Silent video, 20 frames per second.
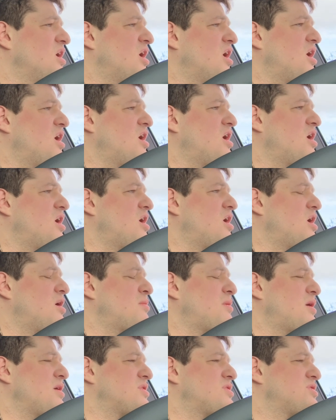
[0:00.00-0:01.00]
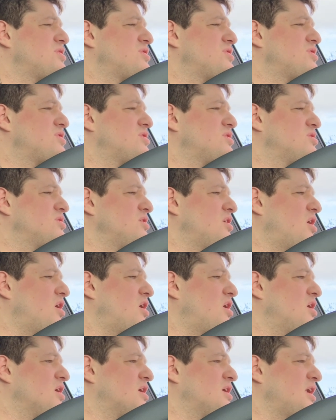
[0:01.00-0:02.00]
Um, I
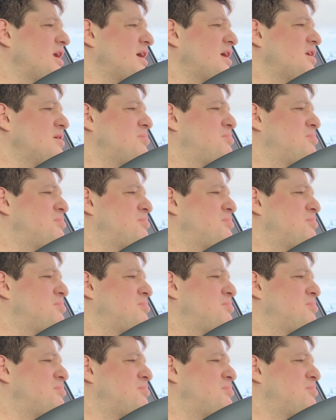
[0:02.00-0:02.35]
can I get